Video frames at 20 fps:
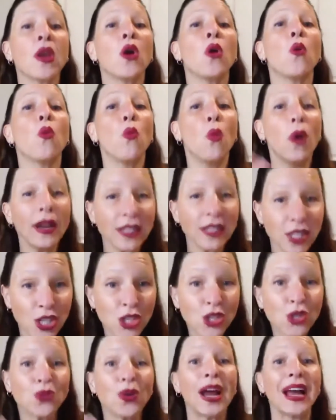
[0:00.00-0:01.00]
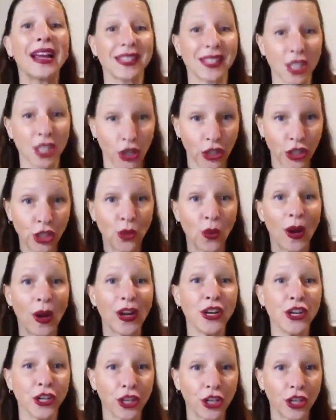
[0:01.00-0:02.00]
what stress are you
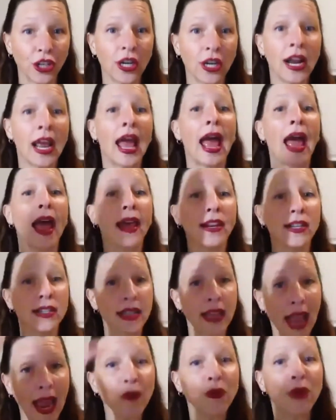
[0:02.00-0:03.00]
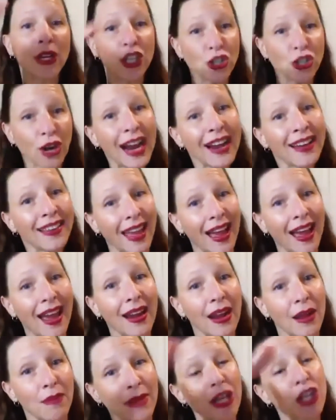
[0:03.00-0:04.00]
under? And can we track that
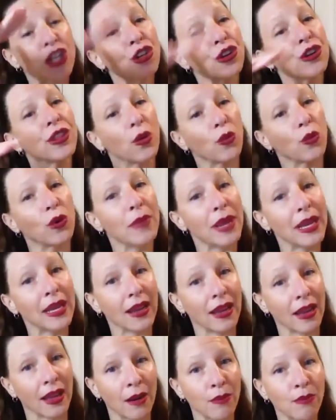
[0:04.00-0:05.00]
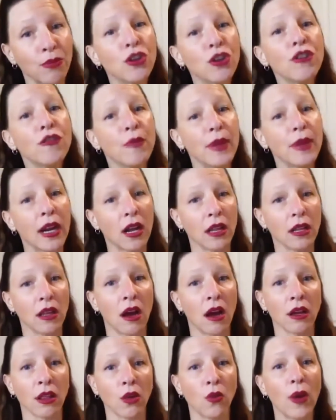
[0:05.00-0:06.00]
and make sure that we're making an improvement
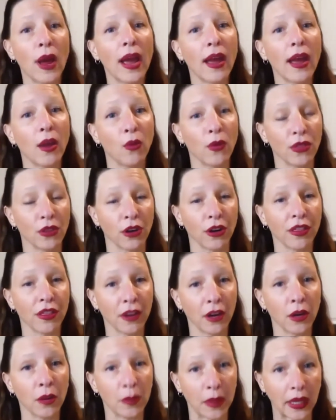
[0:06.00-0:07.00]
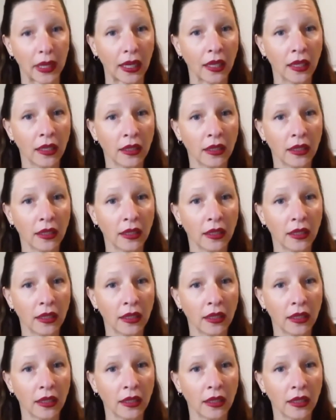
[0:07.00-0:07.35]
along the way with our therapy?